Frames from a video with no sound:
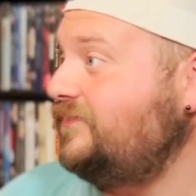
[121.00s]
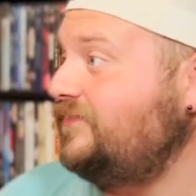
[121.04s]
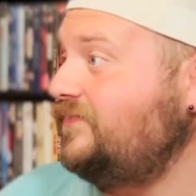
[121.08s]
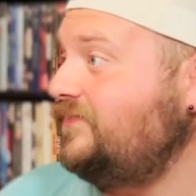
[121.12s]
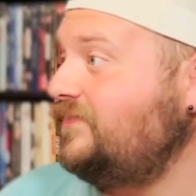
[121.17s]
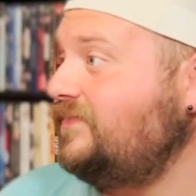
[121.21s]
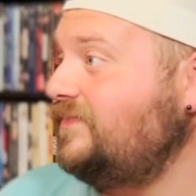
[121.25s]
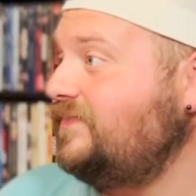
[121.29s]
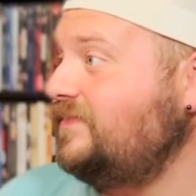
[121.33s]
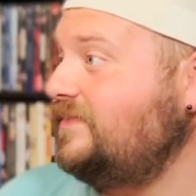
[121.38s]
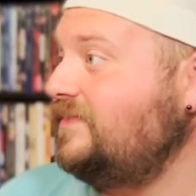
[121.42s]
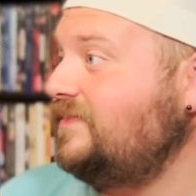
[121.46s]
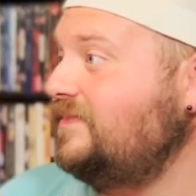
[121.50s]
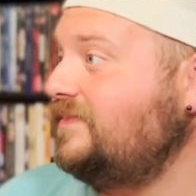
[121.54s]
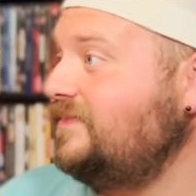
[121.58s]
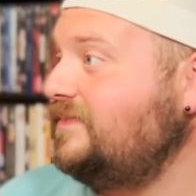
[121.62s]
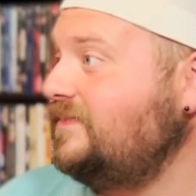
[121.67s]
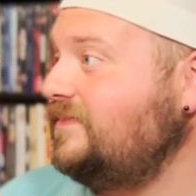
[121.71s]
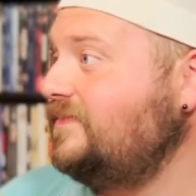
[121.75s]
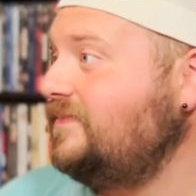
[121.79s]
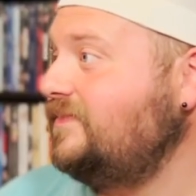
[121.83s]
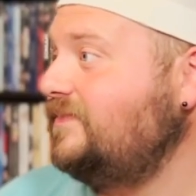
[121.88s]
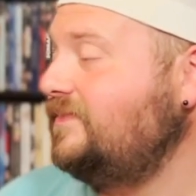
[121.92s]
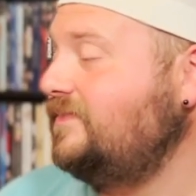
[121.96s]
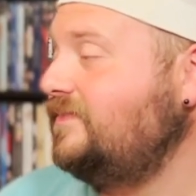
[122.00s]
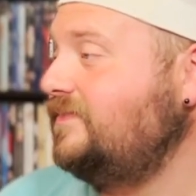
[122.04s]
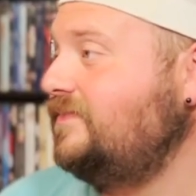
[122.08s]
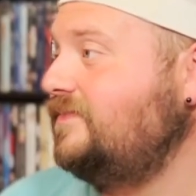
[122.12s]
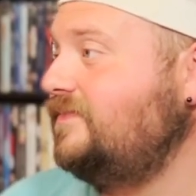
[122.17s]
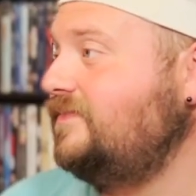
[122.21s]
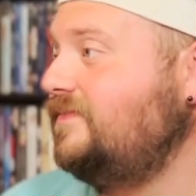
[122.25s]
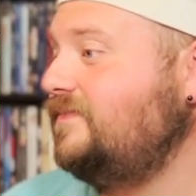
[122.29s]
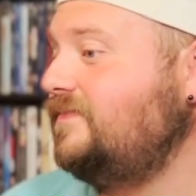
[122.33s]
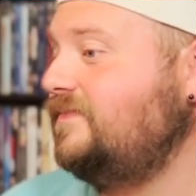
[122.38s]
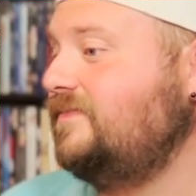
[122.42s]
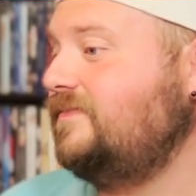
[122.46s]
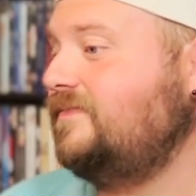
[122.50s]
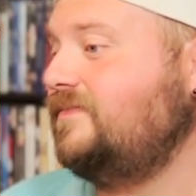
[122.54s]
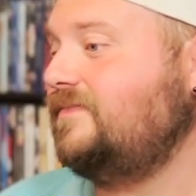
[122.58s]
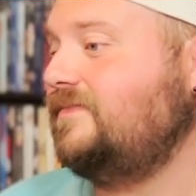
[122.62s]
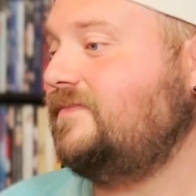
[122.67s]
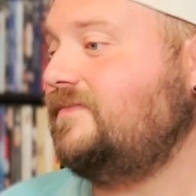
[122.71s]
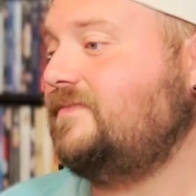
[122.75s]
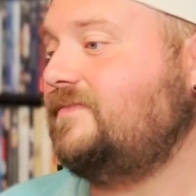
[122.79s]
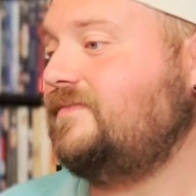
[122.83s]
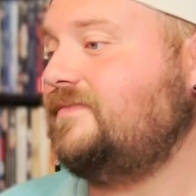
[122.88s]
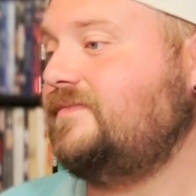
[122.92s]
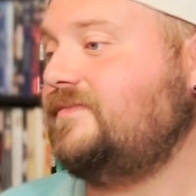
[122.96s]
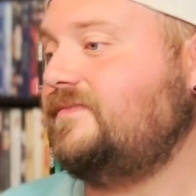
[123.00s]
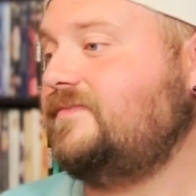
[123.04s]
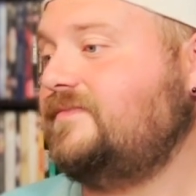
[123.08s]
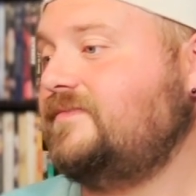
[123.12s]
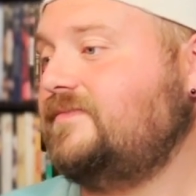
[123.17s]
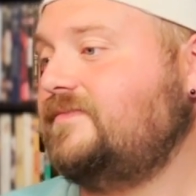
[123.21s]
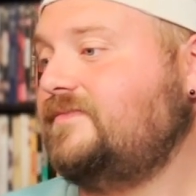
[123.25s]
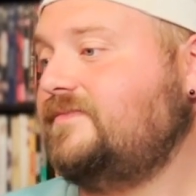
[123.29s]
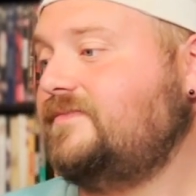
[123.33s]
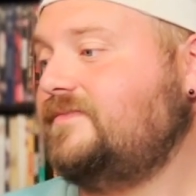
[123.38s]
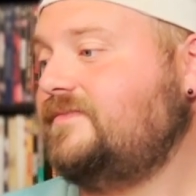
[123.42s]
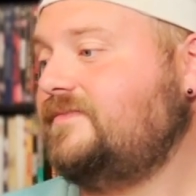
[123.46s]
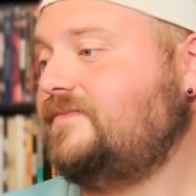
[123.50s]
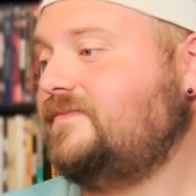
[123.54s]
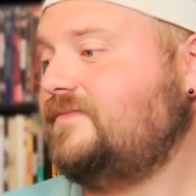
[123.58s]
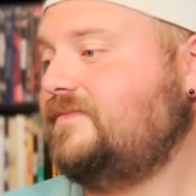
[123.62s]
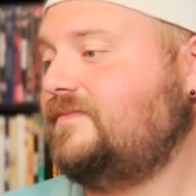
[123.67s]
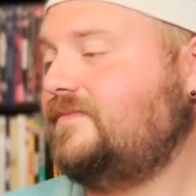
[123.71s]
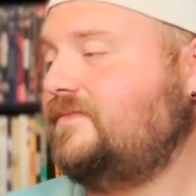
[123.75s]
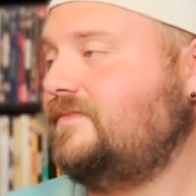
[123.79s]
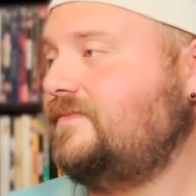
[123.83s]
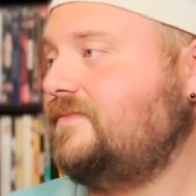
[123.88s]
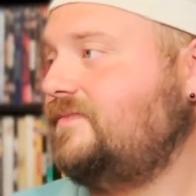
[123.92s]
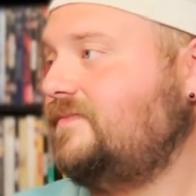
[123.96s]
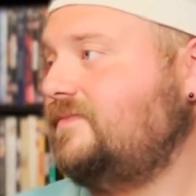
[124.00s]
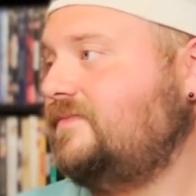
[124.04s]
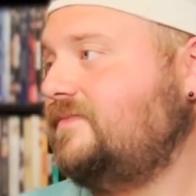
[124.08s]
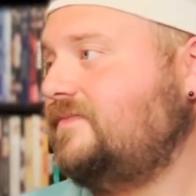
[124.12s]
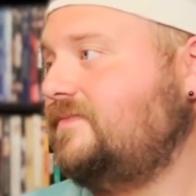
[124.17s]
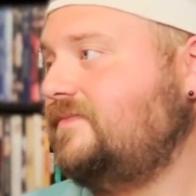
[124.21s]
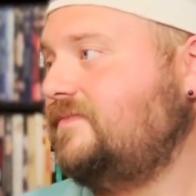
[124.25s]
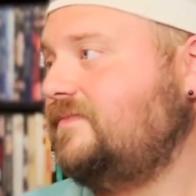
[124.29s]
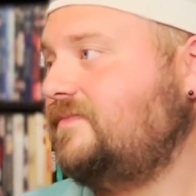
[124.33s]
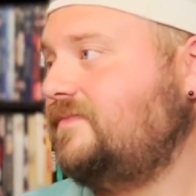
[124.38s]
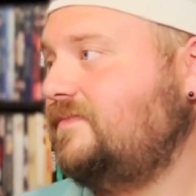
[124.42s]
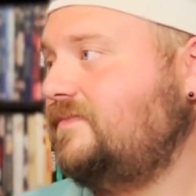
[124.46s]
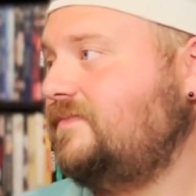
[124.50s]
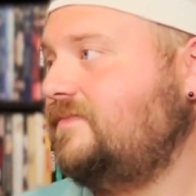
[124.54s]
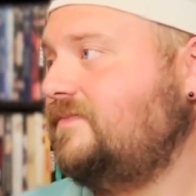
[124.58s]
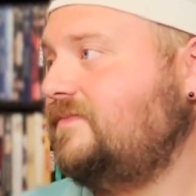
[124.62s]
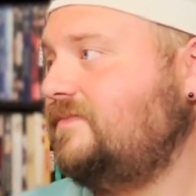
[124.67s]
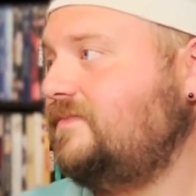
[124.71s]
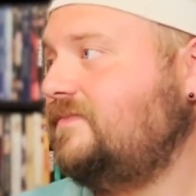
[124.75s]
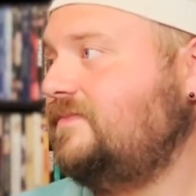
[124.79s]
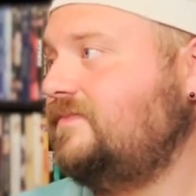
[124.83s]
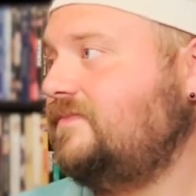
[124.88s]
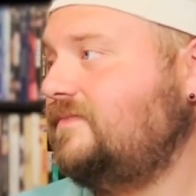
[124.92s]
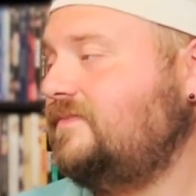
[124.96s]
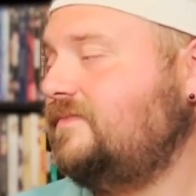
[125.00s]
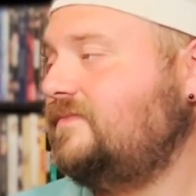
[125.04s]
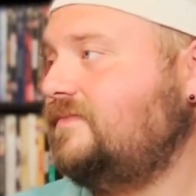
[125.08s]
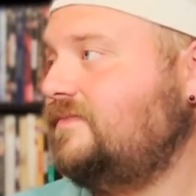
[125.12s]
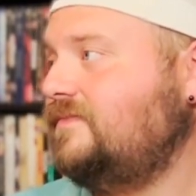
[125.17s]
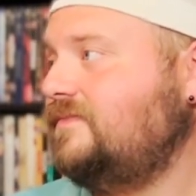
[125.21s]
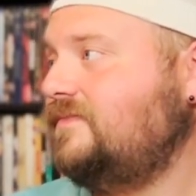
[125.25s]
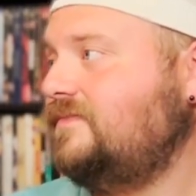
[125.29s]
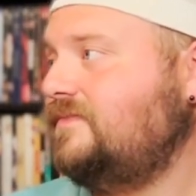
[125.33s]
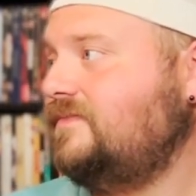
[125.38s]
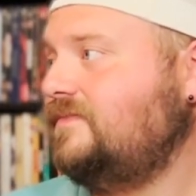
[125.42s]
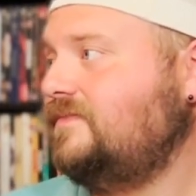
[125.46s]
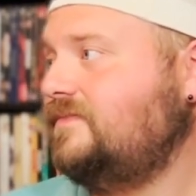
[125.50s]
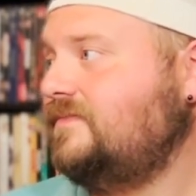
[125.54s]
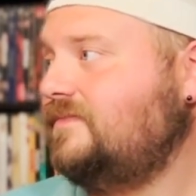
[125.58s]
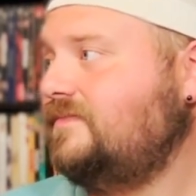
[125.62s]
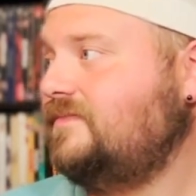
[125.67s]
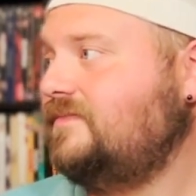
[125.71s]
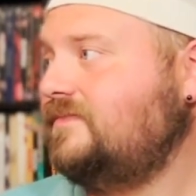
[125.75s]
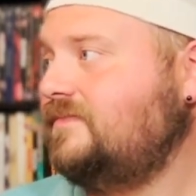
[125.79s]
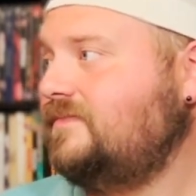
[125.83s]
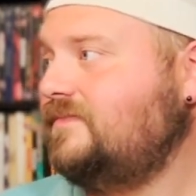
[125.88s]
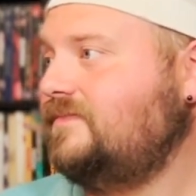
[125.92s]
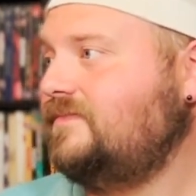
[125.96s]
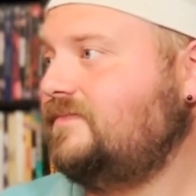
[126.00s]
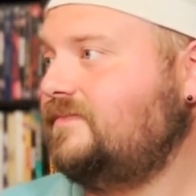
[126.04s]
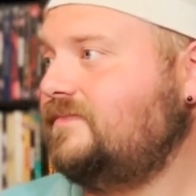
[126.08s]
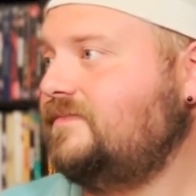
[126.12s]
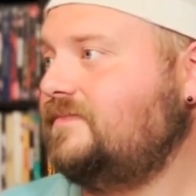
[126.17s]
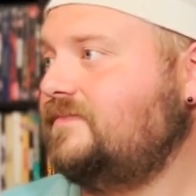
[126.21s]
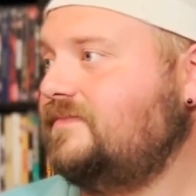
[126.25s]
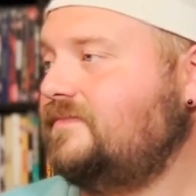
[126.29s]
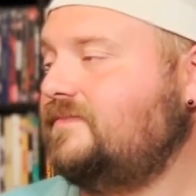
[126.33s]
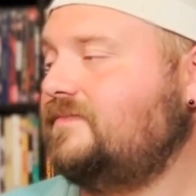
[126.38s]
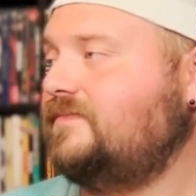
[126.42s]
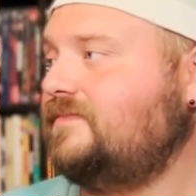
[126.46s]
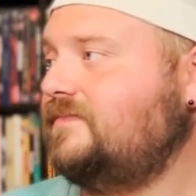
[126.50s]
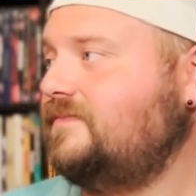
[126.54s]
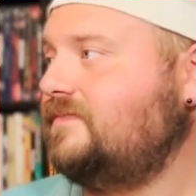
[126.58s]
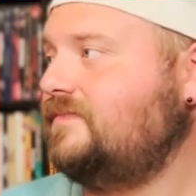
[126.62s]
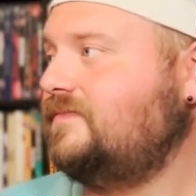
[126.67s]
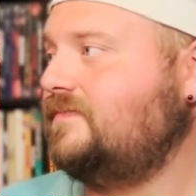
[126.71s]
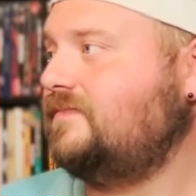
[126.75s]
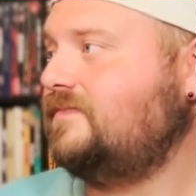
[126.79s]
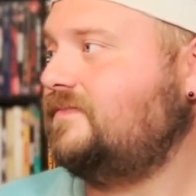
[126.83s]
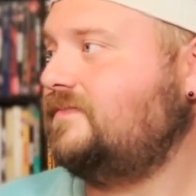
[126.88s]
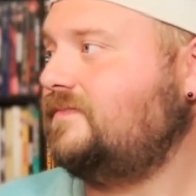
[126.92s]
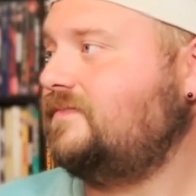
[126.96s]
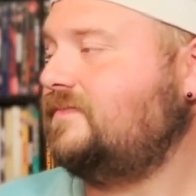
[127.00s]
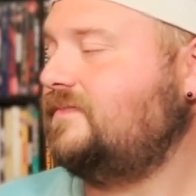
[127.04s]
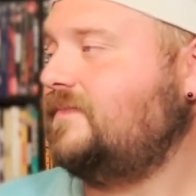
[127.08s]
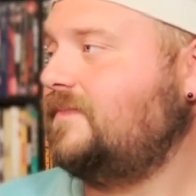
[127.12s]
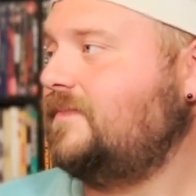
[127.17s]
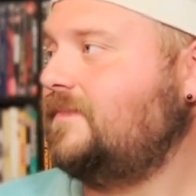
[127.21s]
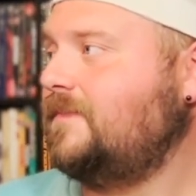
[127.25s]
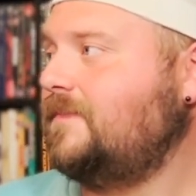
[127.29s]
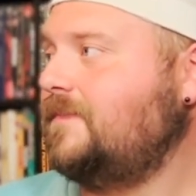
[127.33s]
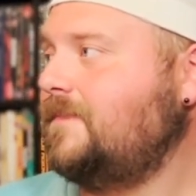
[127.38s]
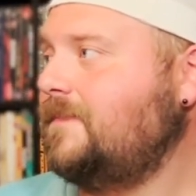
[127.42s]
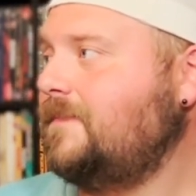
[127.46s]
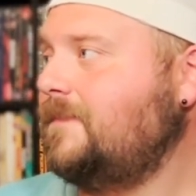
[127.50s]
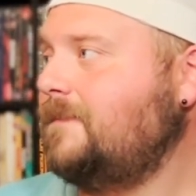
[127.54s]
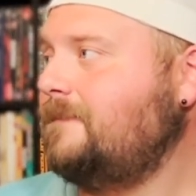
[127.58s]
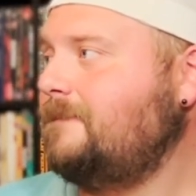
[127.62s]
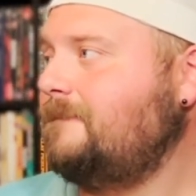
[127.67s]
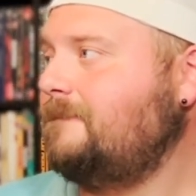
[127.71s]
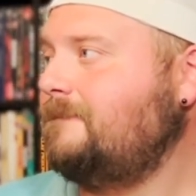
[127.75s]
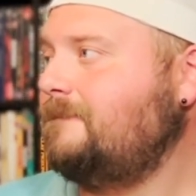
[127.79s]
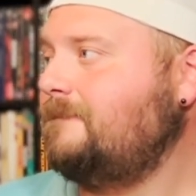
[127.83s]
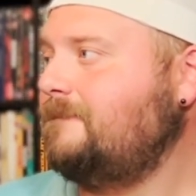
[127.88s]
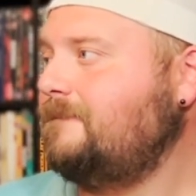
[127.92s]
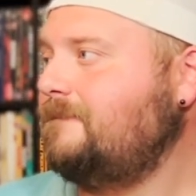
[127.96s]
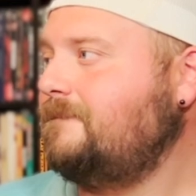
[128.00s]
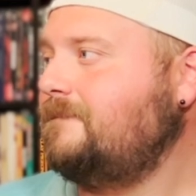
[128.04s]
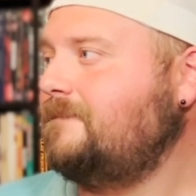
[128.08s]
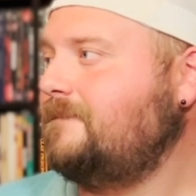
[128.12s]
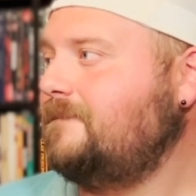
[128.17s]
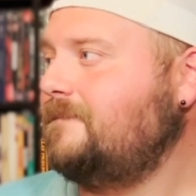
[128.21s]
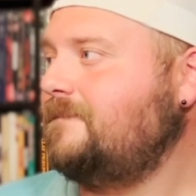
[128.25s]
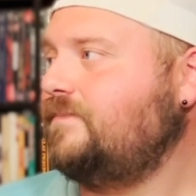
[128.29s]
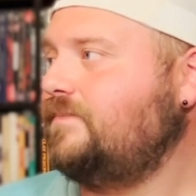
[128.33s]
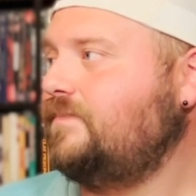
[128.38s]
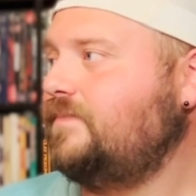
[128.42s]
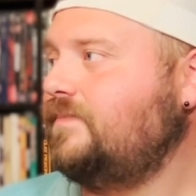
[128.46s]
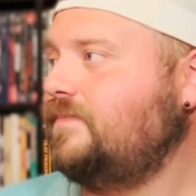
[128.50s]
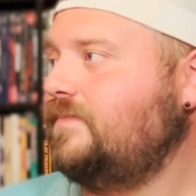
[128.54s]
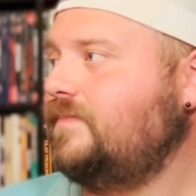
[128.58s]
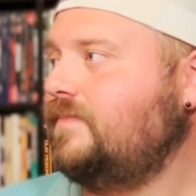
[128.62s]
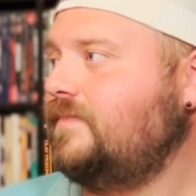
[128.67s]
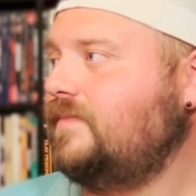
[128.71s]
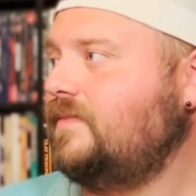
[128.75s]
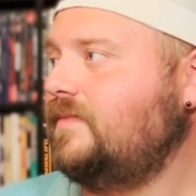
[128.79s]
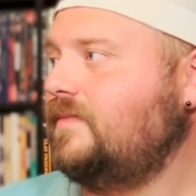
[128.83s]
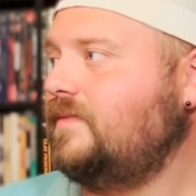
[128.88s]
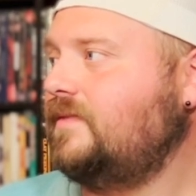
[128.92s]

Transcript: (not speaking)